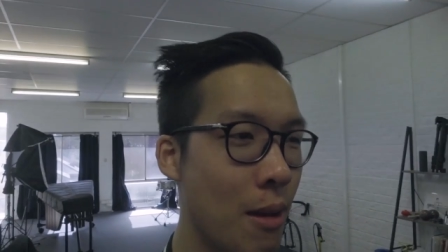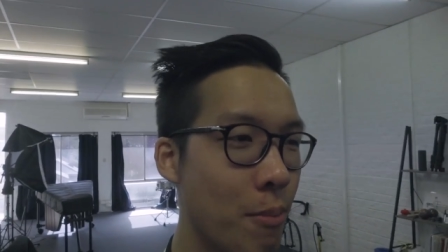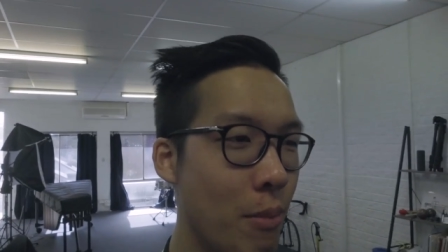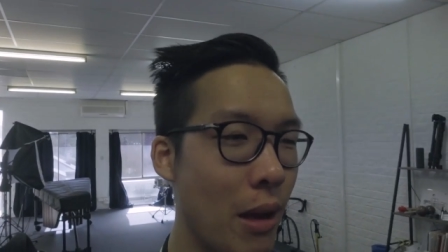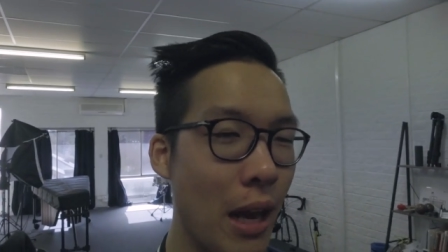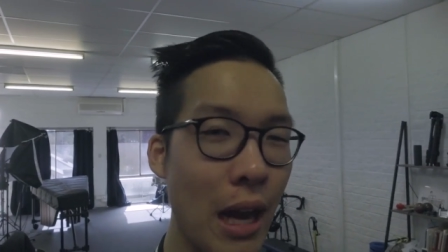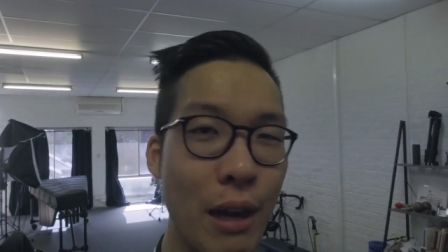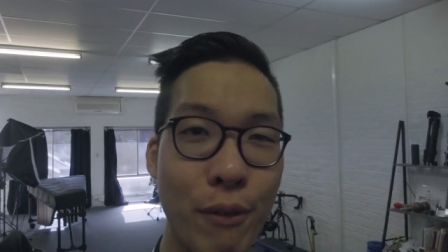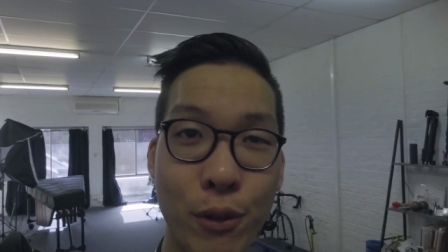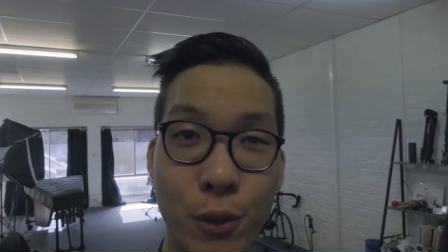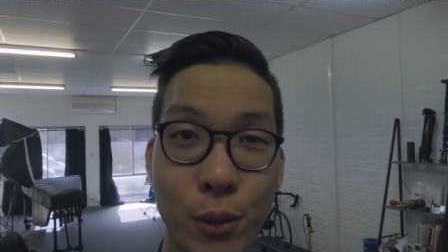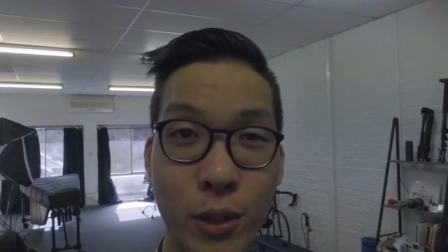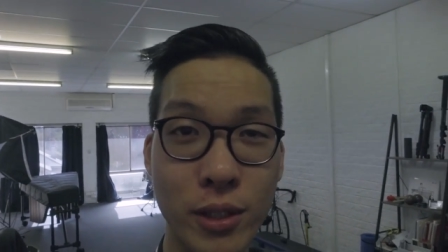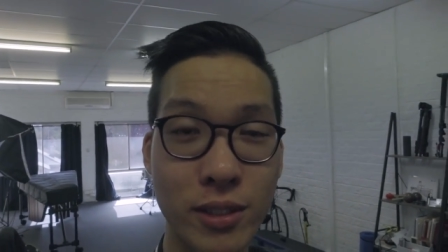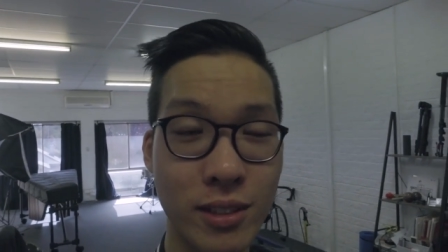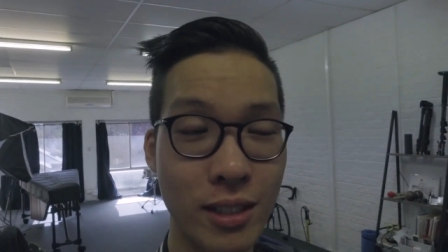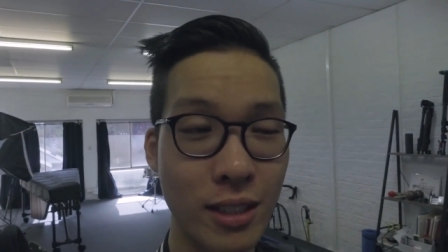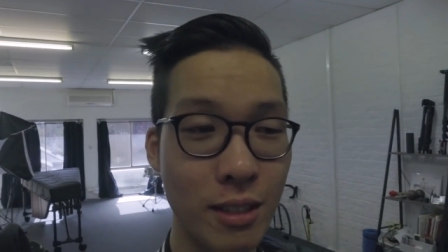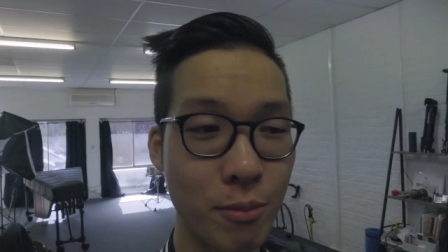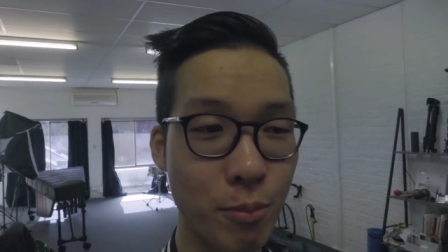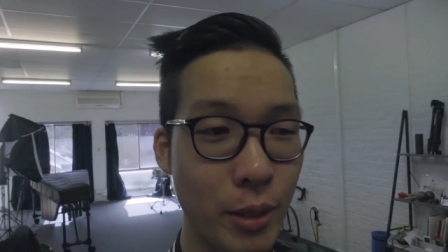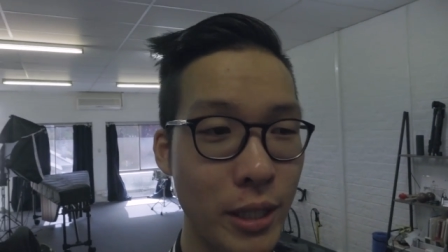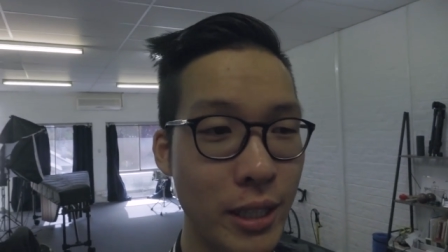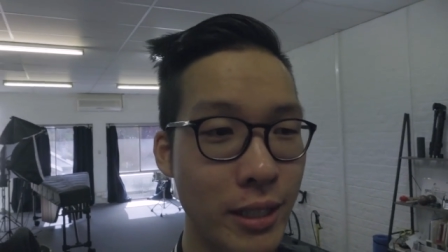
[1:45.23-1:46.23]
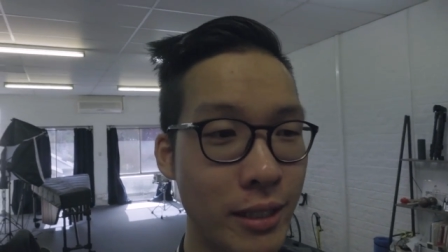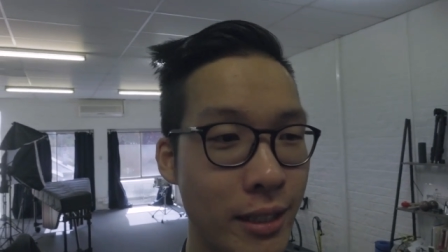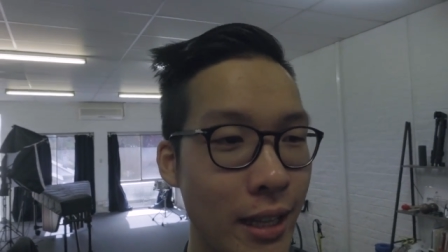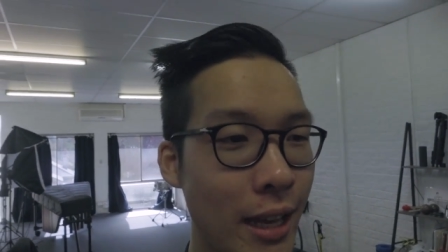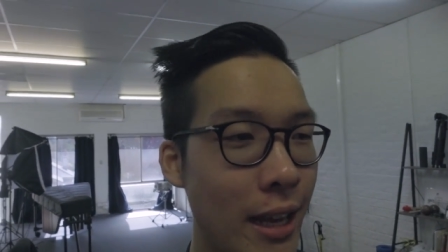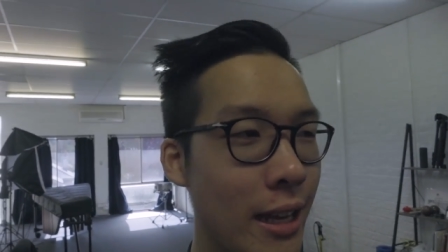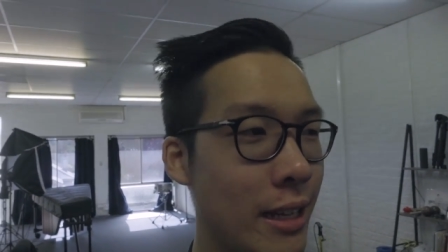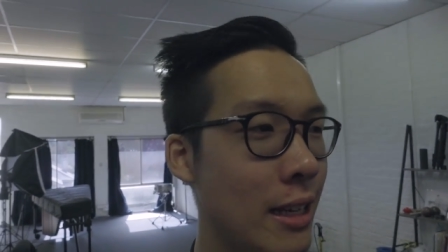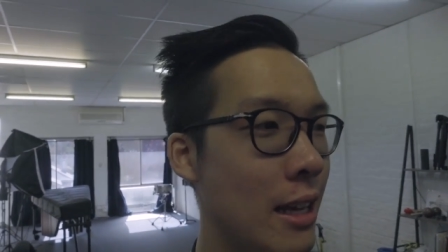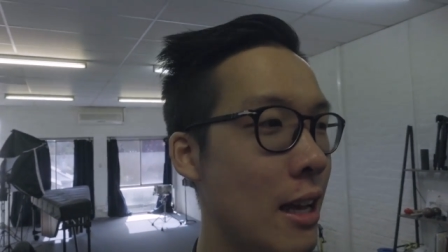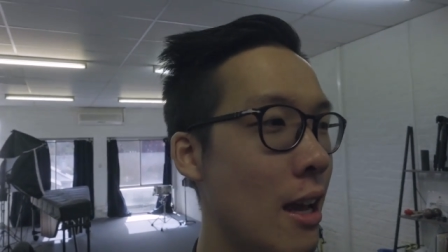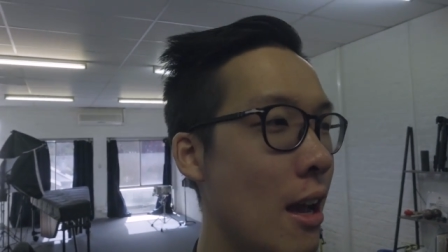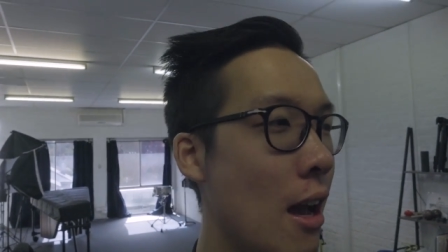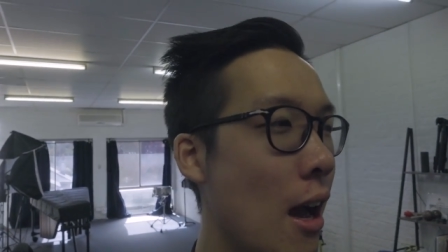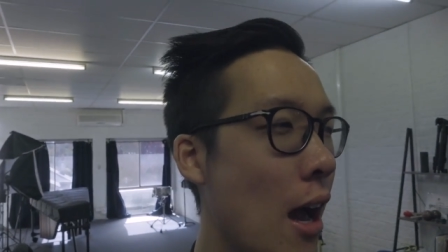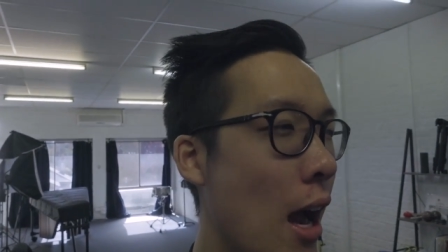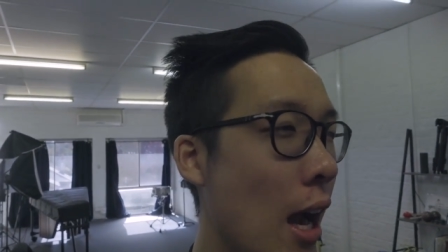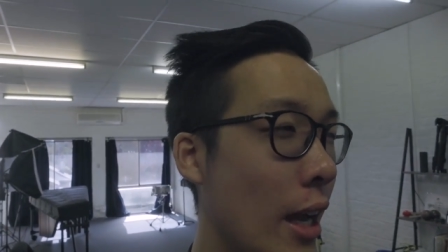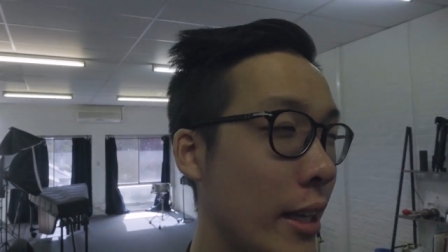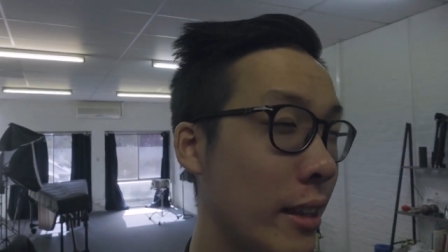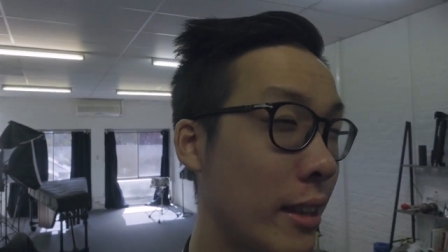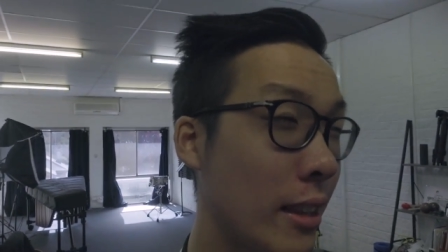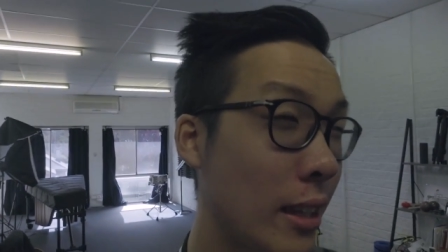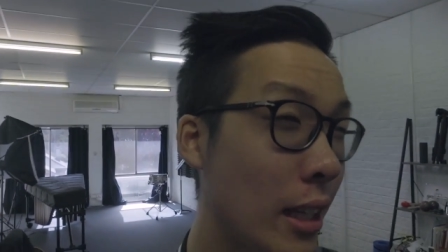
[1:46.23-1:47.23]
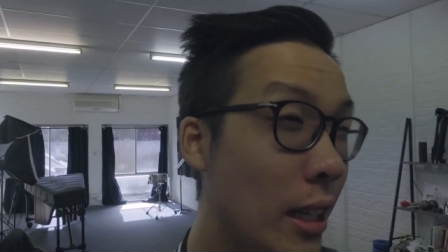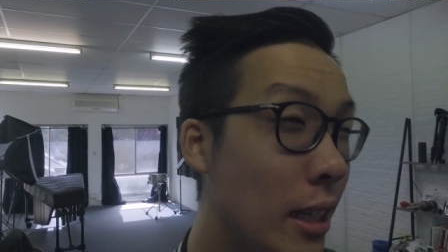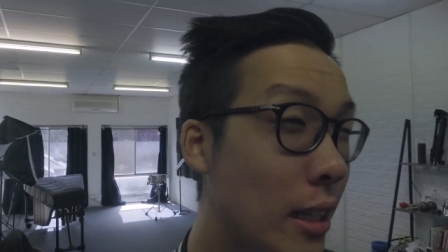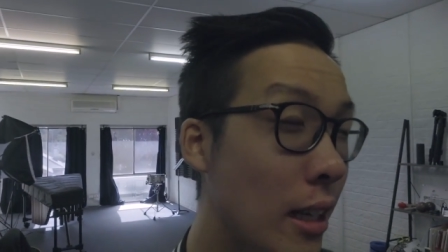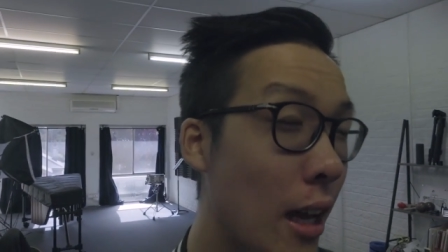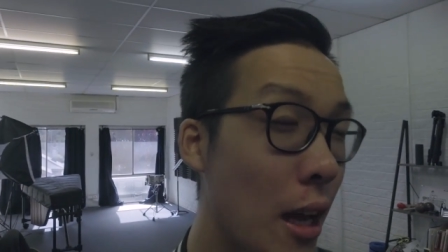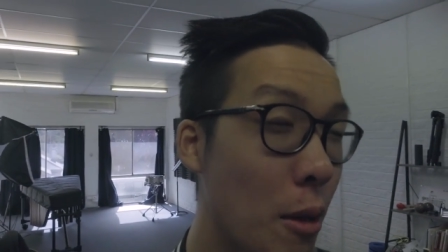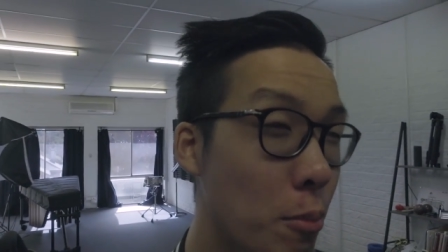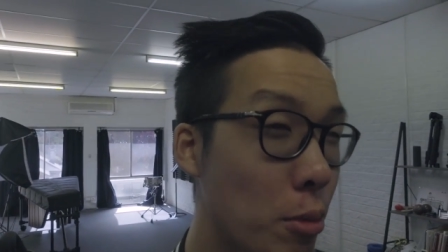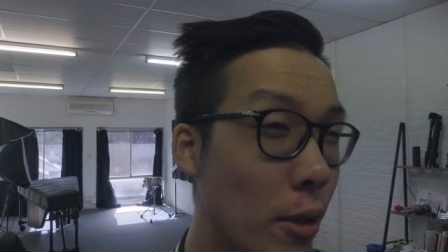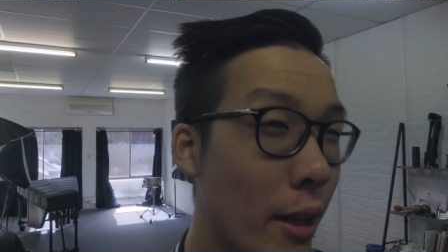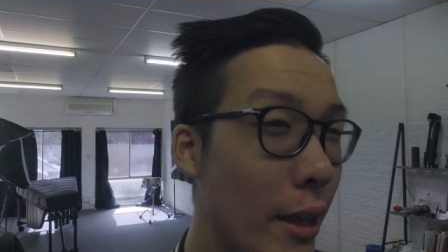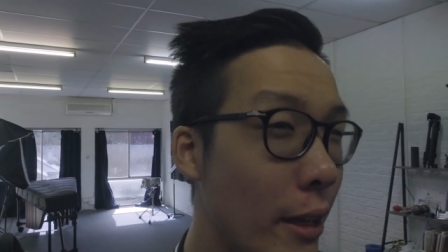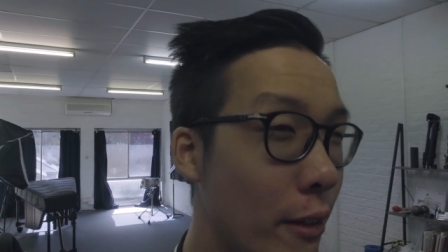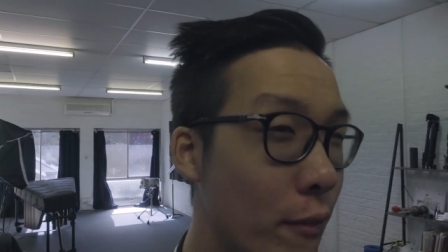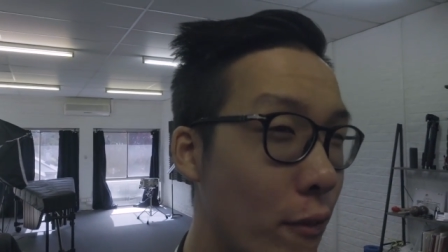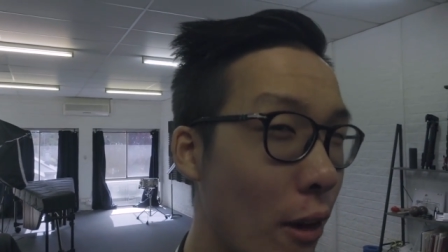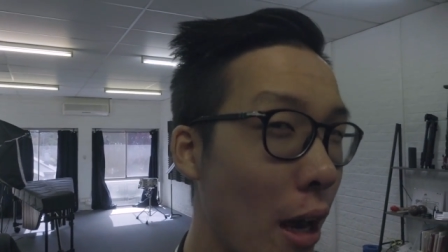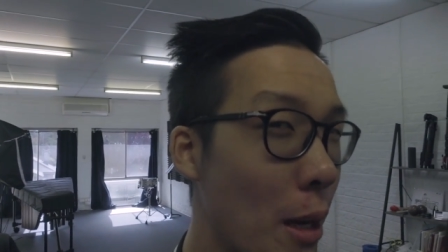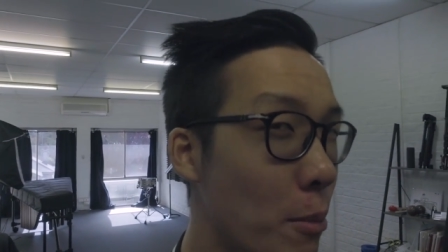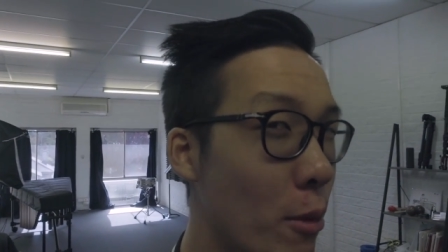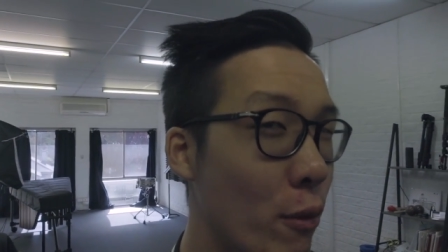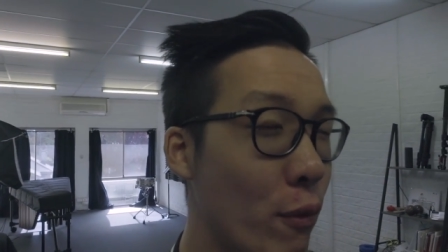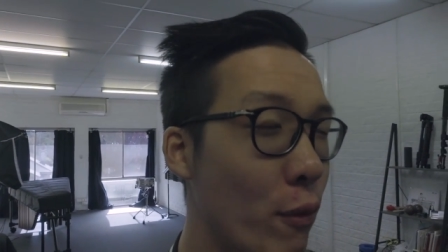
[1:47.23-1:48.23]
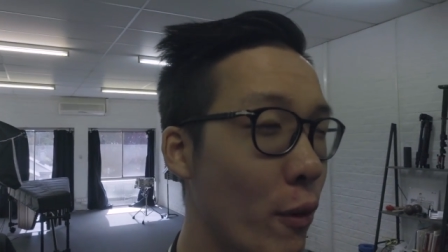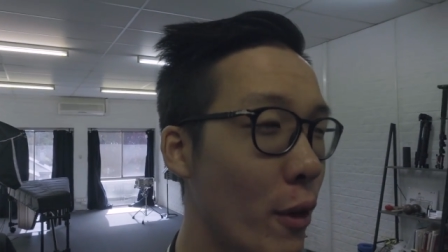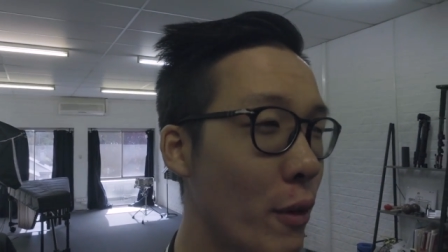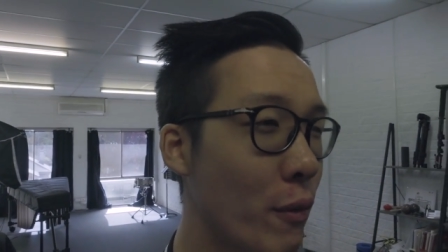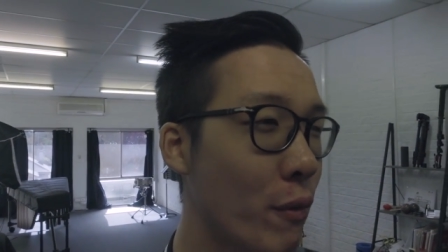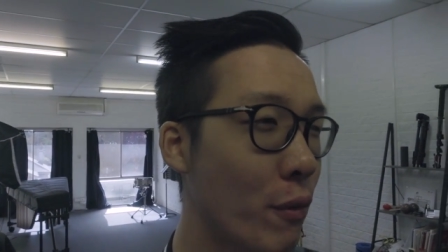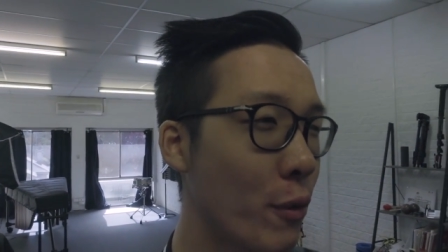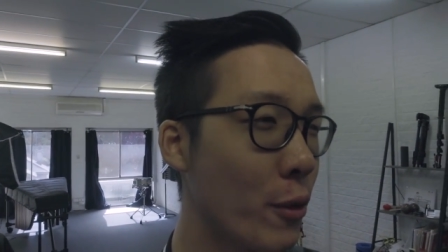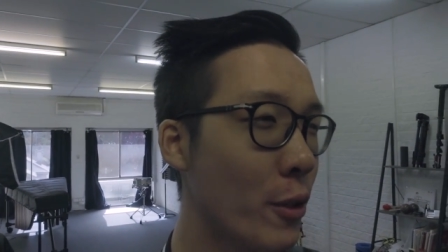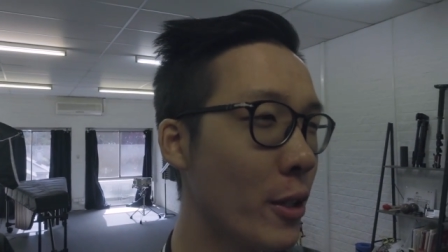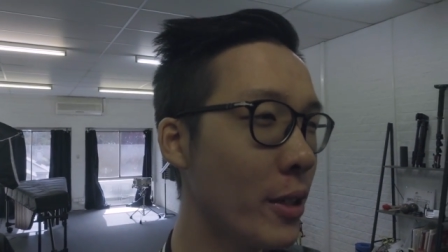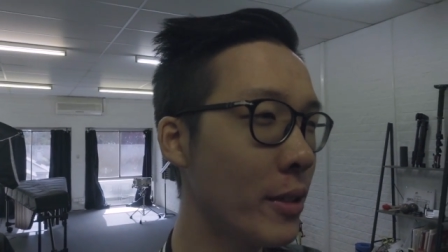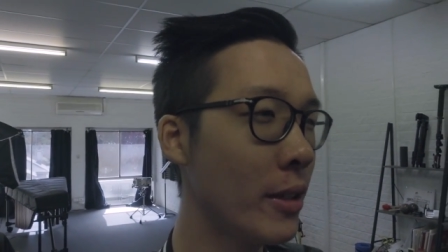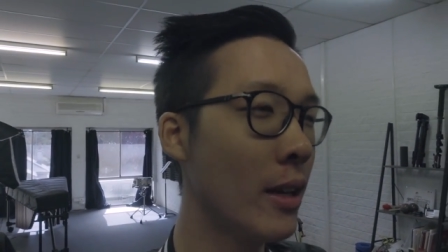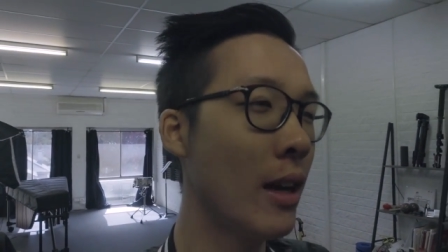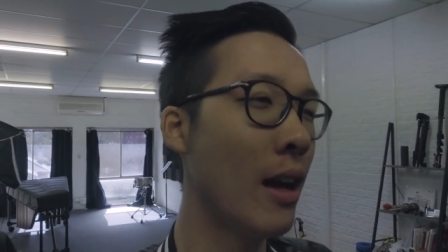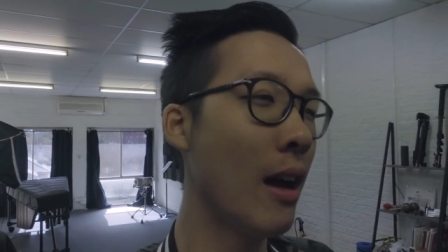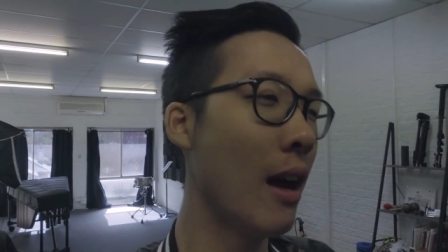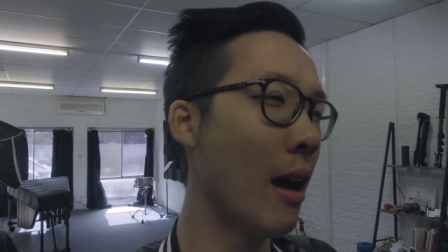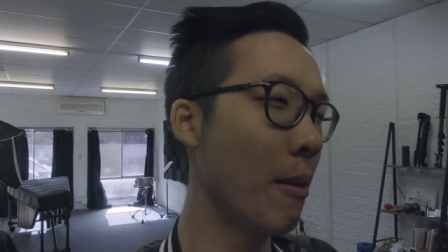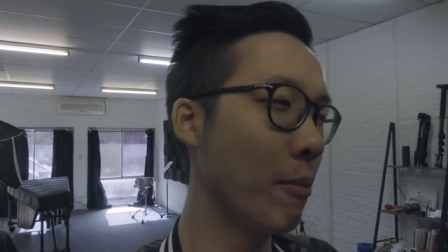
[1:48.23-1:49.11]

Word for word: But everyone's gonna be in that. I think I'm playing vibraphone for it.